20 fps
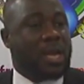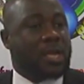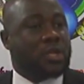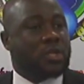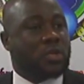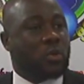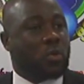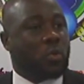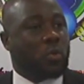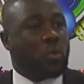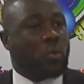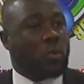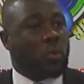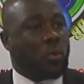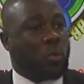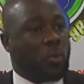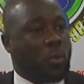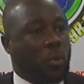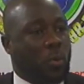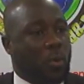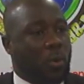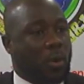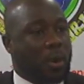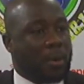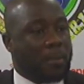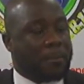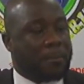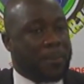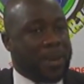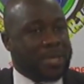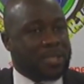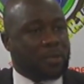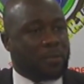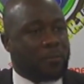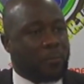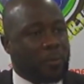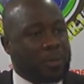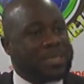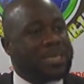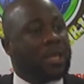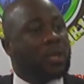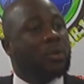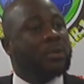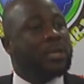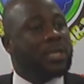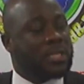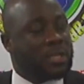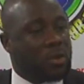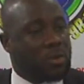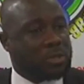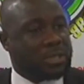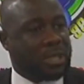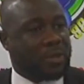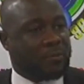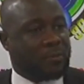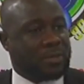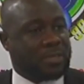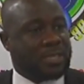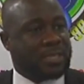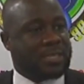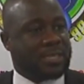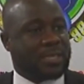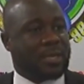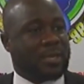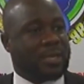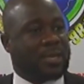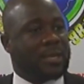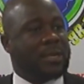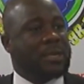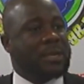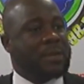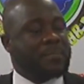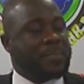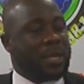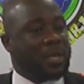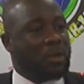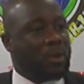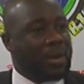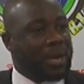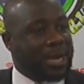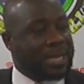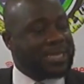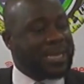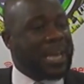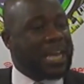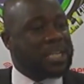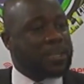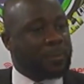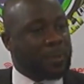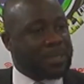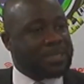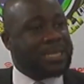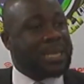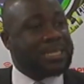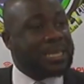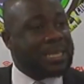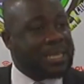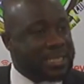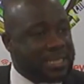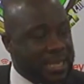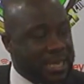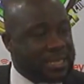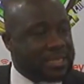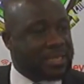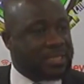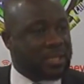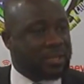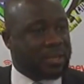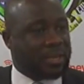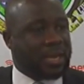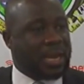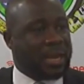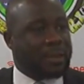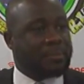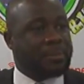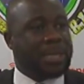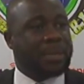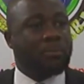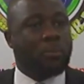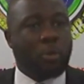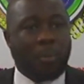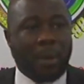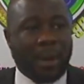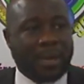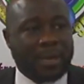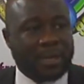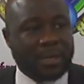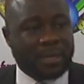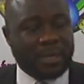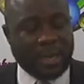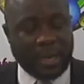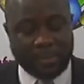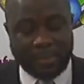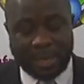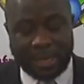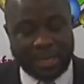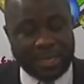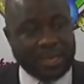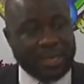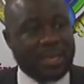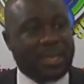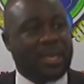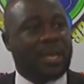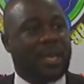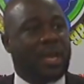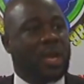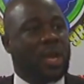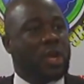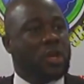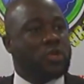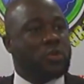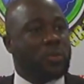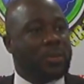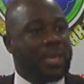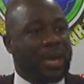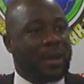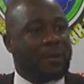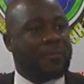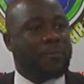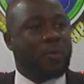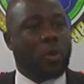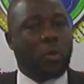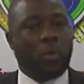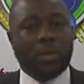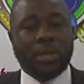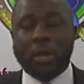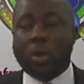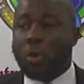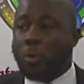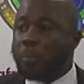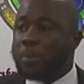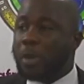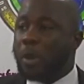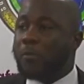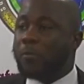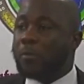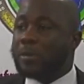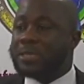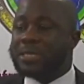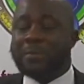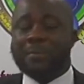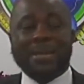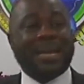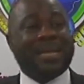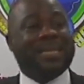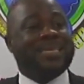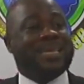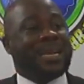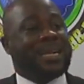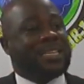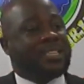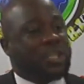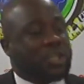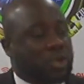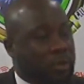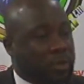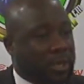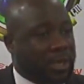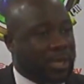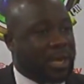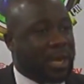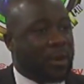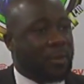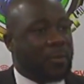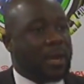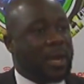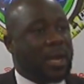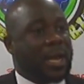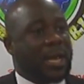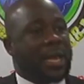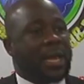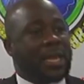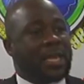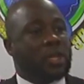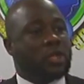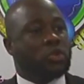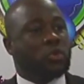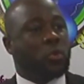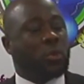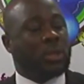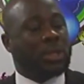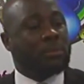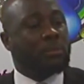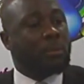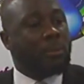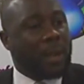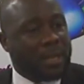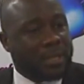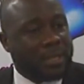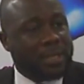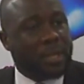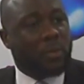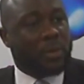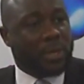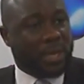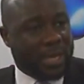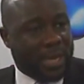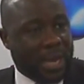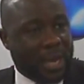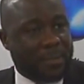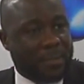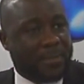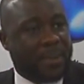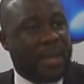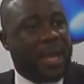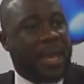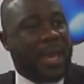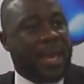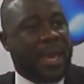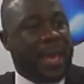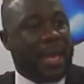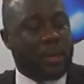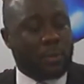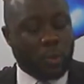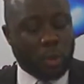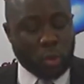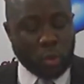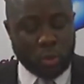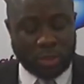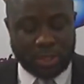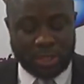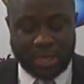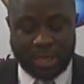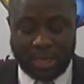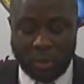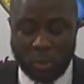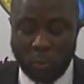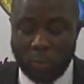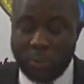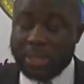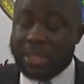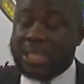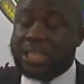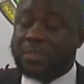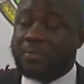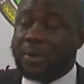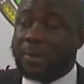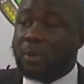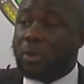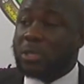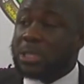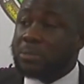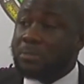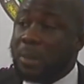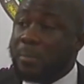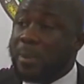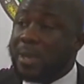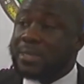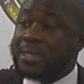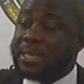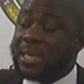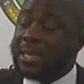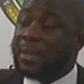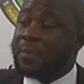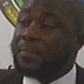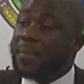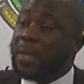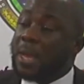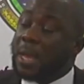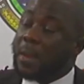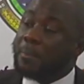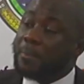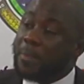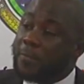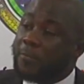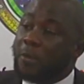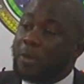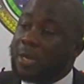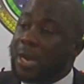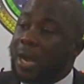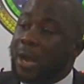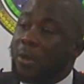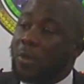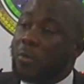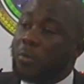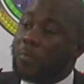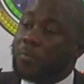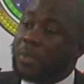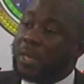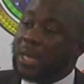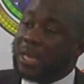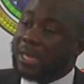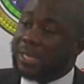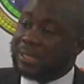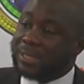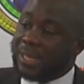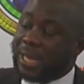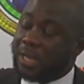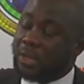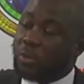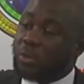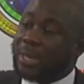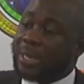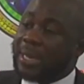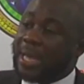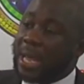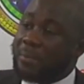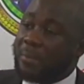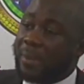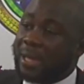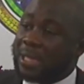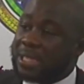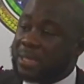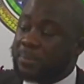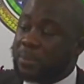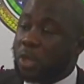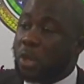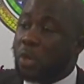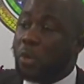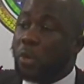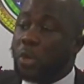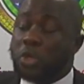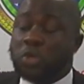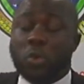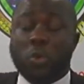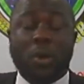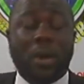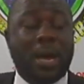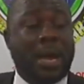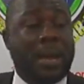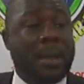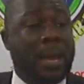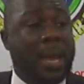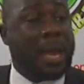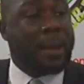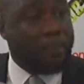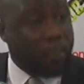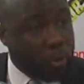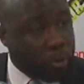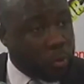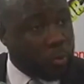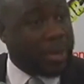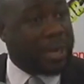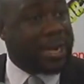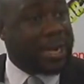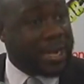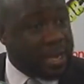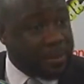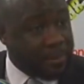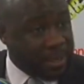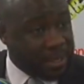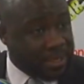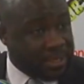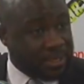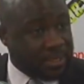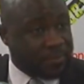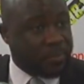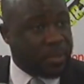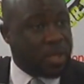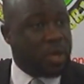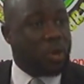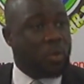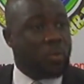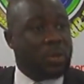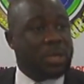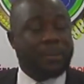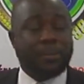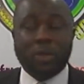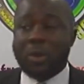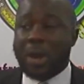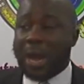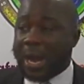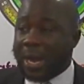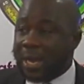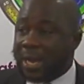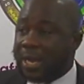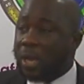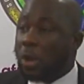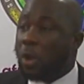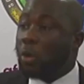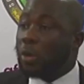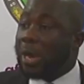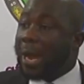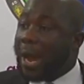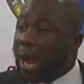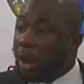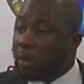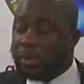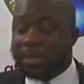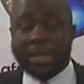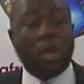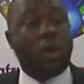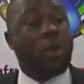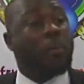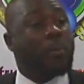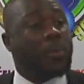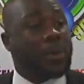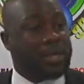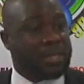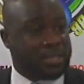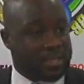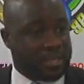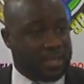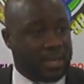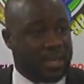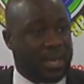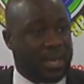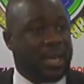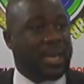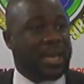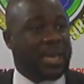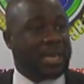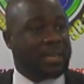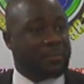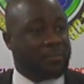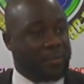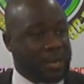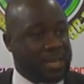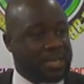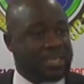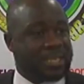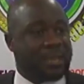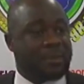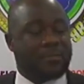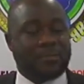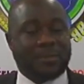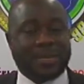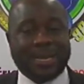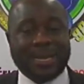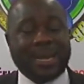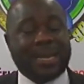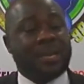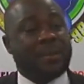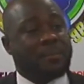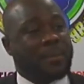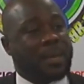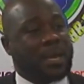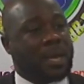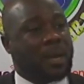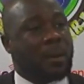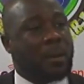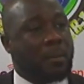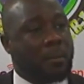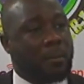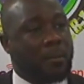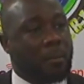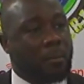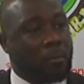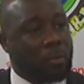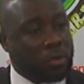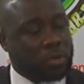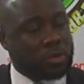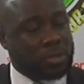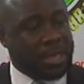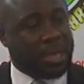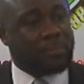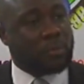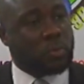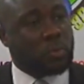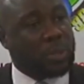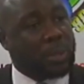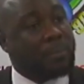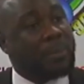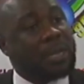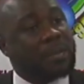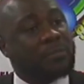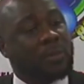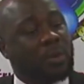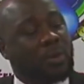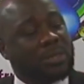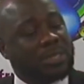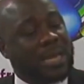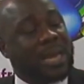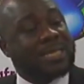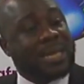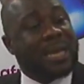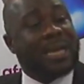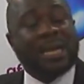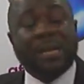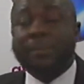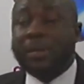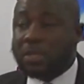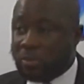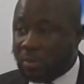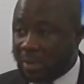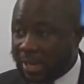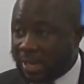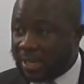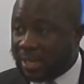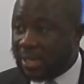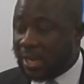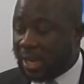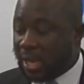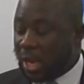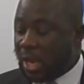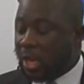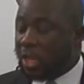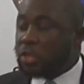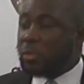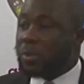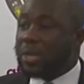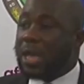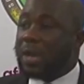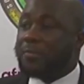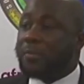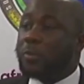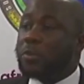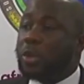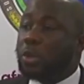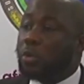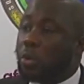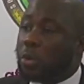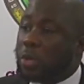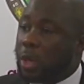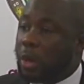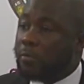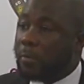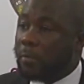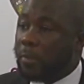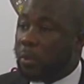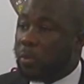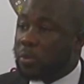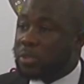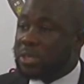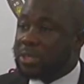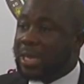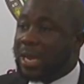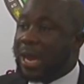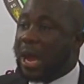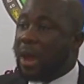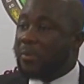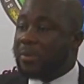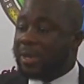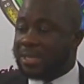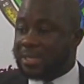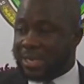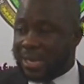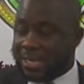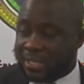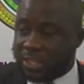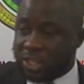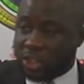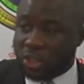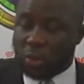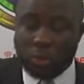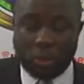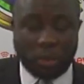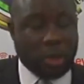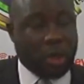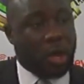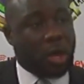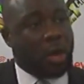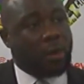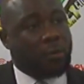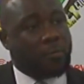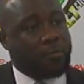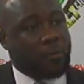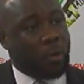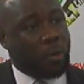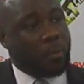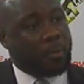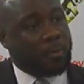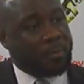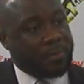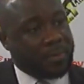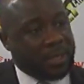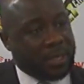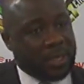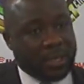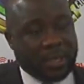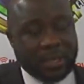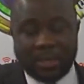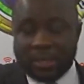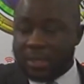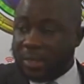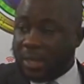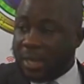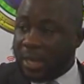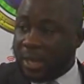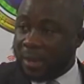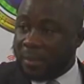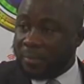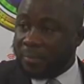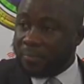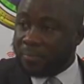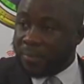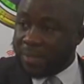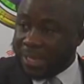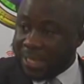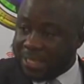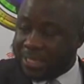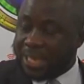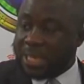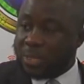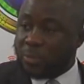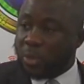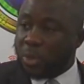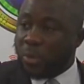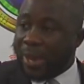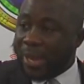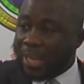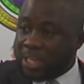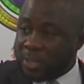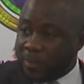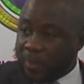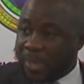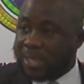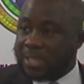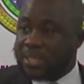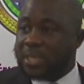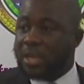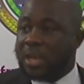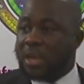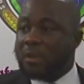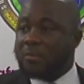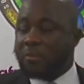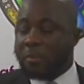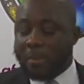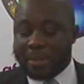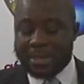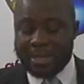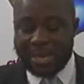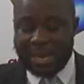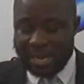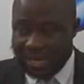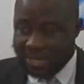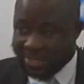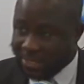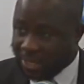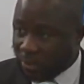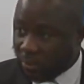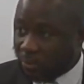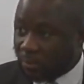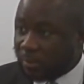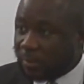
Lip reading: So part of what we don't discuss now for CC. They don't get express that interest. They say it can be the mobile clinic. So therefore, we they open now for say that transition they now into the mobile clinic where they come. And we know say with this far because remember say before now, Salon and MIT don't go into MOU, an agreement where they don't agree on how they cooperate. In fact, now then they make most times with the benefit because there's agreements already. So therefore, we look now for make we see now how they transition from the interest rate or express for make the Kana Salon.